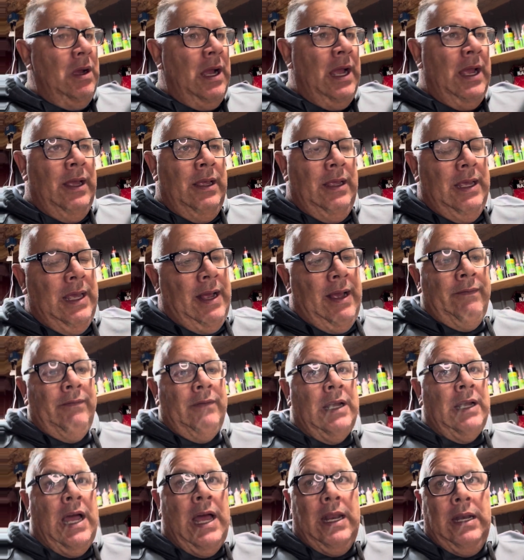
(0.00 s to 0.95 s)
I've
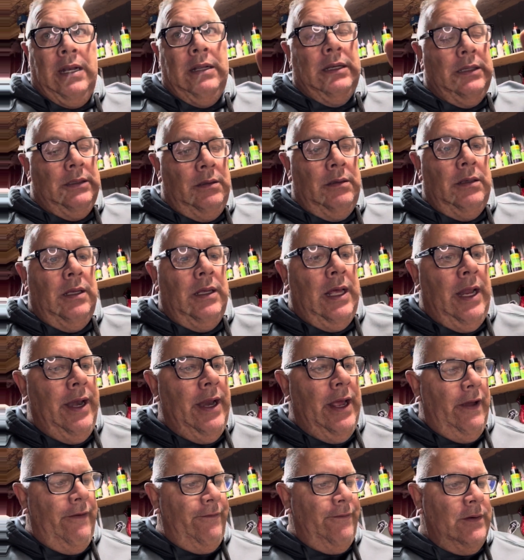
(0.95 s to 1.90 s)
got
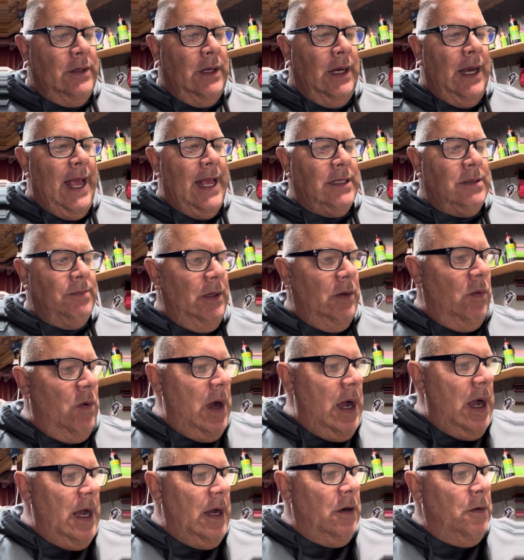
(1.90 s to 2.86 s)
enough to last me a
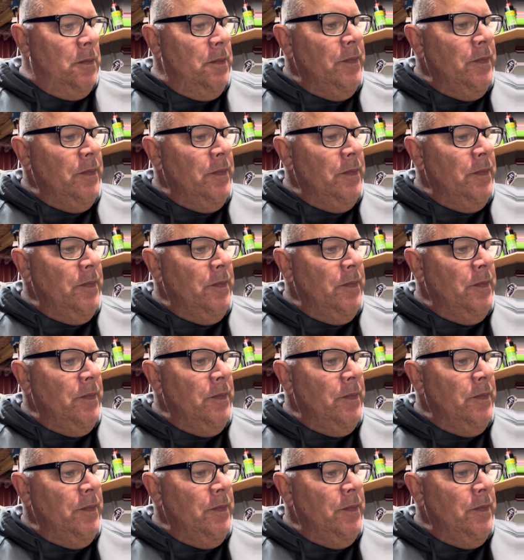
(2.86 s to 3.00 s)
while.